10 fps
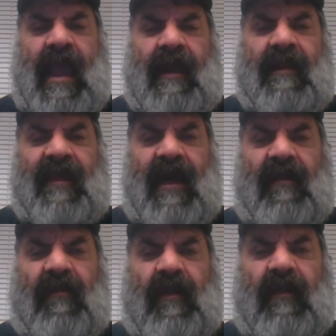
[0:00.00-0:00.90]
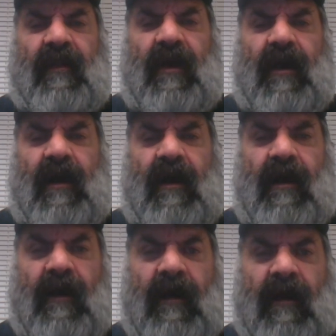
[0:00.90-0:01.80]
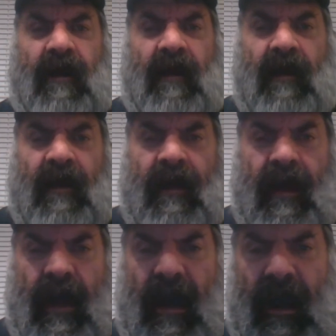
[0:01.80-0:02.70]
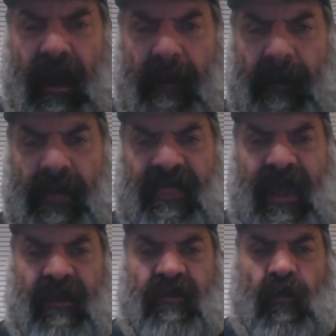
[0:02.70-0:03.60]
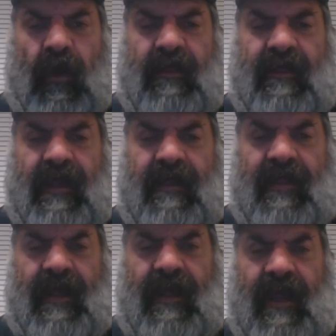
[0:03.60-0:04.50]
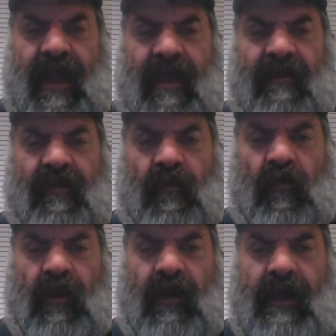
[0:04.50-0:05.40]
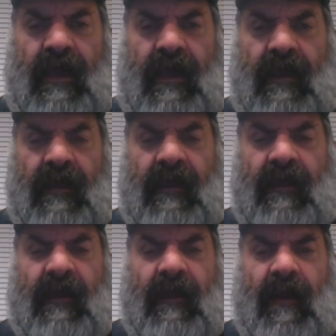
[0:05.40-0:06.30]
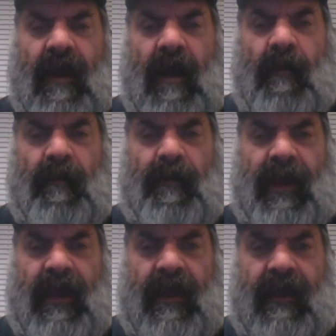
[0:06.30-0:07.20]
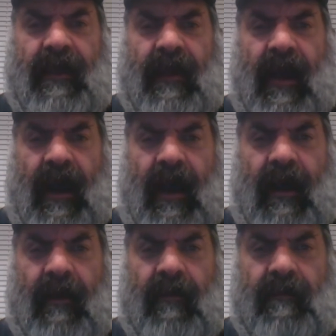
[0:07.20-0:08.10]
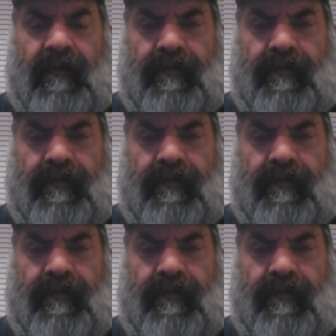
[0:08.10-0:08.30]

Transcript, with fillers: and that is the, the um, that is the one thing that has really been uh,